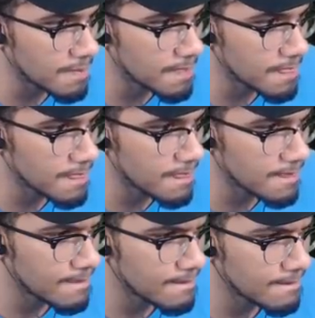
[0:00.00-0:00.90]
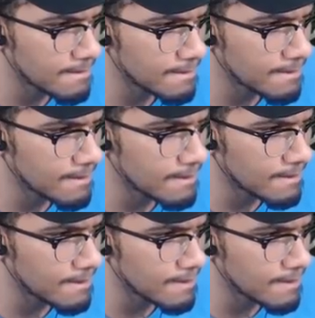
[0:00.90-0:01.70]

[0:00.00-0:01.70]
No one is speaking in this clip.